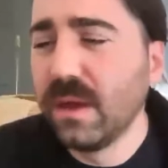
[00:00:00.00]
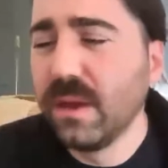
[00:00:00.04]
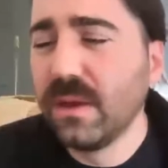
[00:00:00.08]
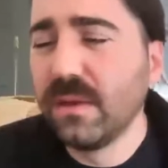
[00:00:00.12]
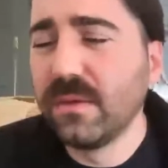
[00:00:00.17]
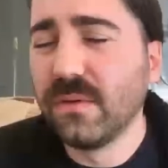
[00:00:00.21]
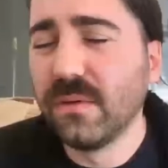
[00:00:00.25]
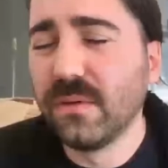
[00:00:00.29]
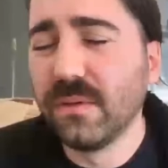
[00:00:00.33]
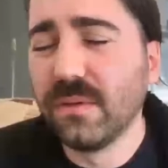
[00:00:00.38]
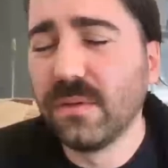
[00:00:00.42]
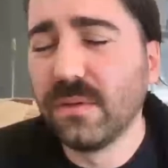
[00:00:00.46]

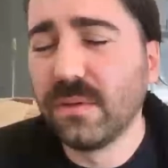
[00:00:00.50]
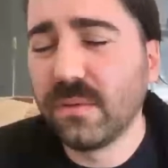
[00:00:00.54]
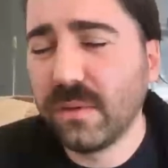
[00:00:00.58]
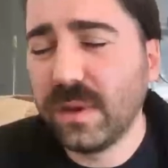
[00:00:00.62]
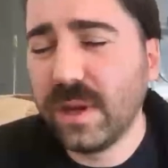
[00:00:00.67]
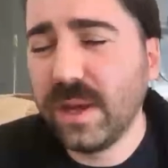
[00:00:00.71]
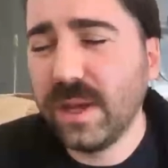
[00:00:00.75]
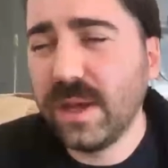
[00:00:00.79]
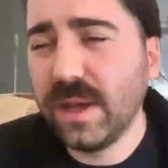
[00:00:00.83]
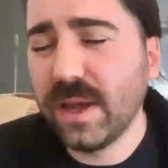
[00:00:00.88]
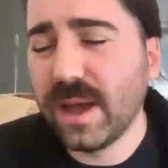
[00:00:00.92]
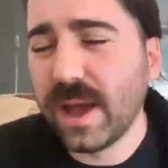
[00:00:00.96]
So the
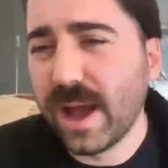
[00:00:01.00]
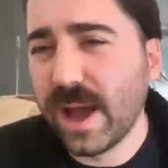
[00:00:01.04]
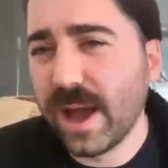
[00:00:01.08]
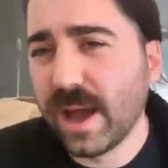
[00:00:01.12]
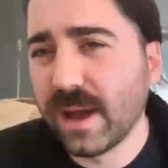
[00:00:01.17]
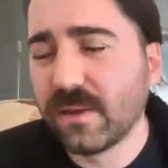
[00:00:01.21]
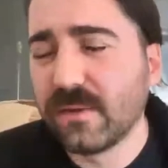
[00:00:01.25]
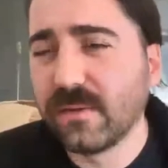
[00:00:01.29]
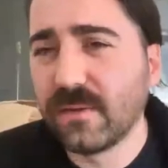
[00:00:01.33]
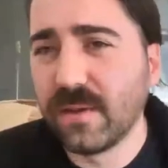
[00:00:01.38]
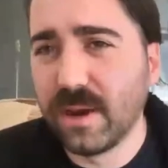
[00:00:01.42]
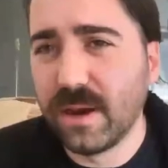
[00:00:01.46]
3
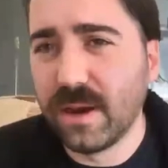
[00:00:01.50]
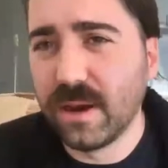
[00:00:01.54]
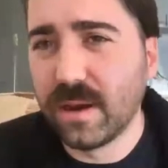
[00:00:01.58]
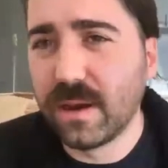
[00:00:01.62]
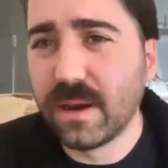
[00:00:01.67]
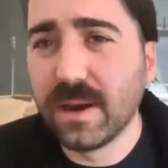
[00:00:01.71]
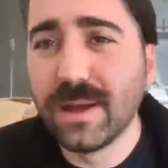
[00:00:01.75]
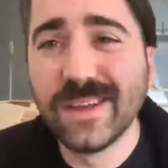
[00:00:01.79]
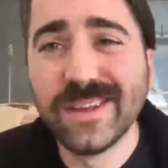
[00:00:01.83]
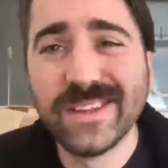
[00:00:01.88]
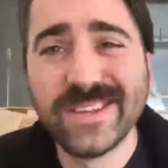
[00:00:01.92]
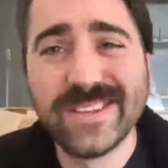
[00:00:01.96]
acts are
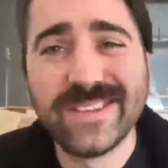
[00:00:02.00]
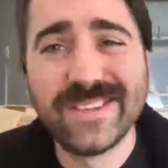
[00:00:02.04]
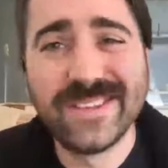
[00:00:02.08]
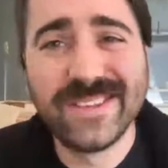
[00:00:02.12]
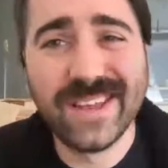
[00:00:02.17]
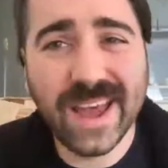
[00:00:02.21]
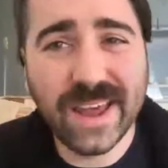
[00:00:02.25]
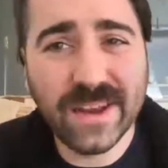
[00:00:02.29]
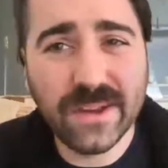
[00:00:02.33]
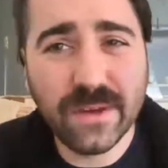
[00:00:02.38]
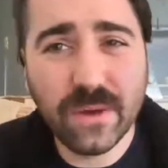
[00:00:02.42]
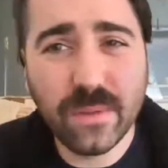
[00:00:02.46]

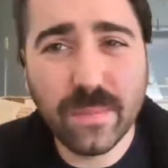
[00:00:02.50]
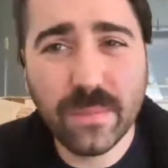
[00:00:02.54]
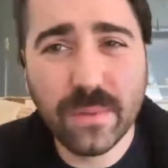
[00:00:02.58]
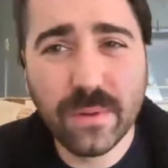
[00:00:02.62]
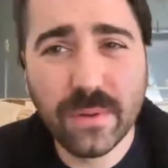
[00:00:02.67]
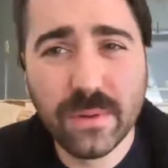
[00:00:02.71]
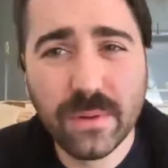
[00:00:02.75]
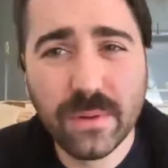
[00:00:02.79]
setup,